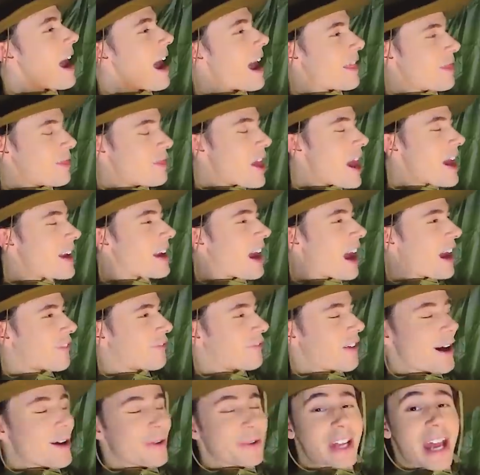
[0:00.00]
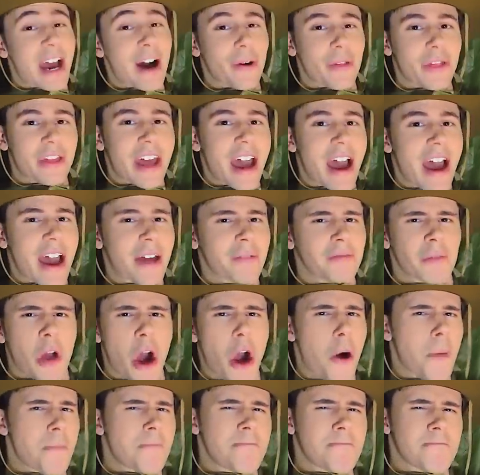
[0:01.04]
And then I found out that,
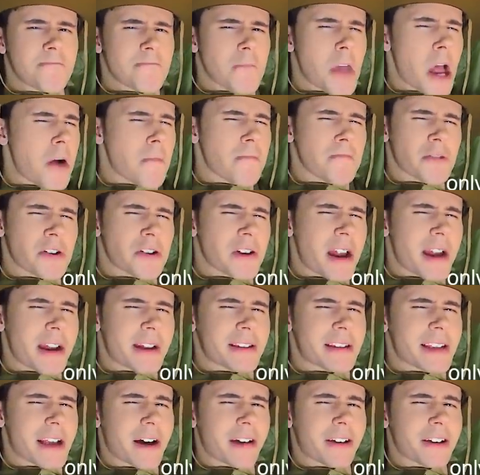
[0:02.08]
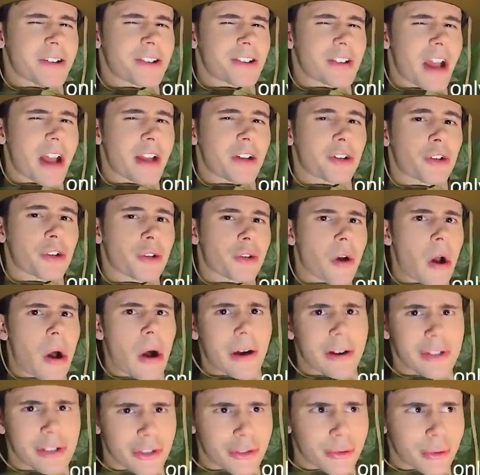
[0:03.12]
no, no, you're not Italian, Jack. You're
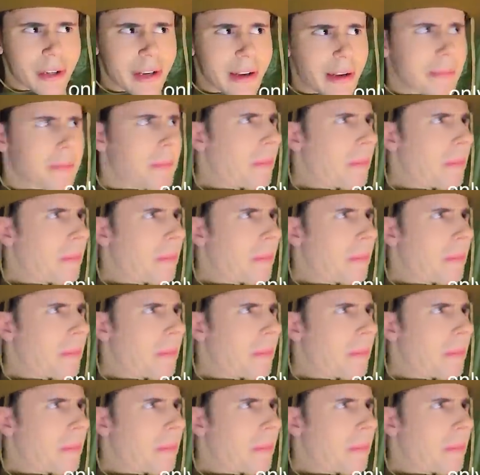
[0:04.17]
Austrian.